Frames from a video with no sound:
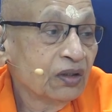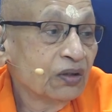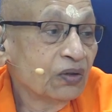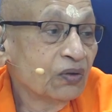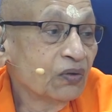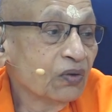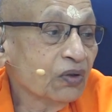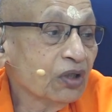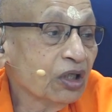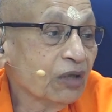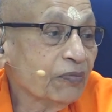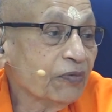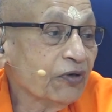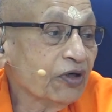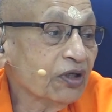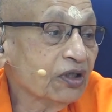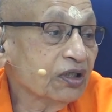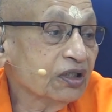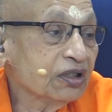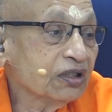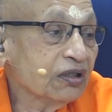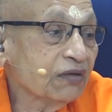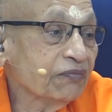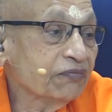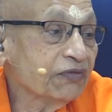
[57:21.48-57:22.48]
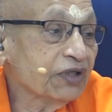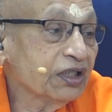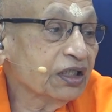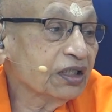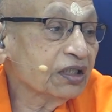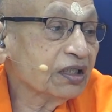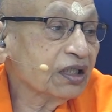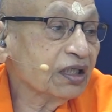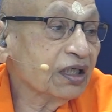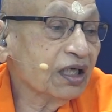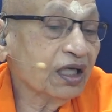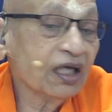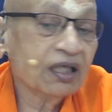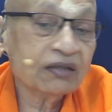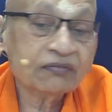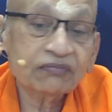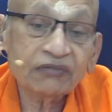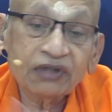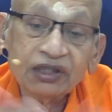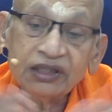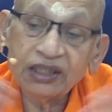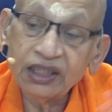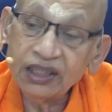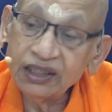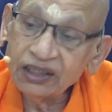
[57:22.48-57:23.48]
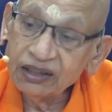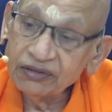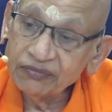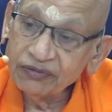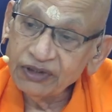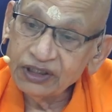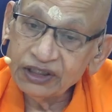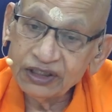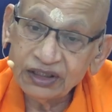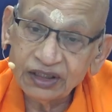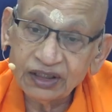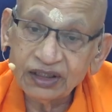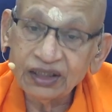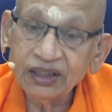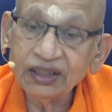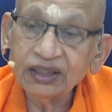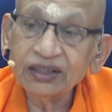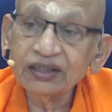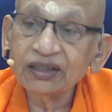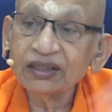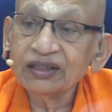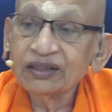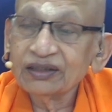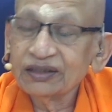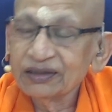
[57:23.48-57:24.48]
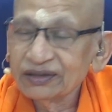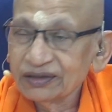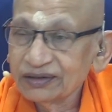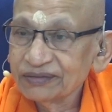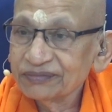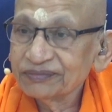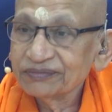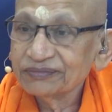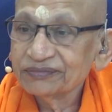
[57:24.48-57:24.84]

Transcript: Look upon something as anatma, that is basically ignorance.